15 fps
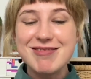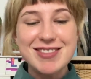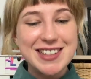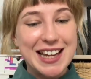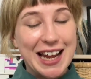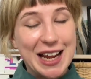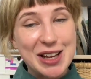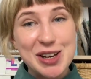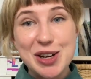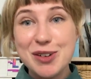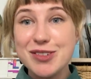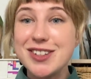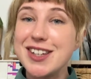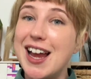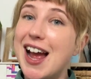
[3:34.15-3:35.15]
take
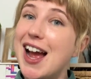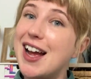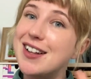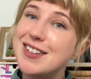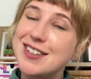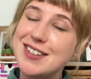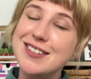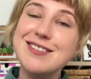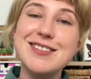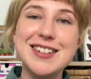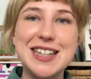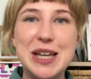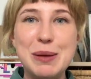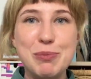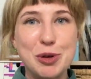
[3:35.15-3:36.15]
note, and
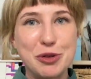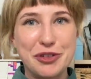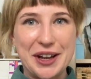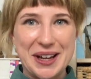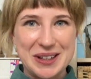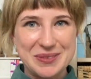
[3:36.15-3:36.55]
keep moving.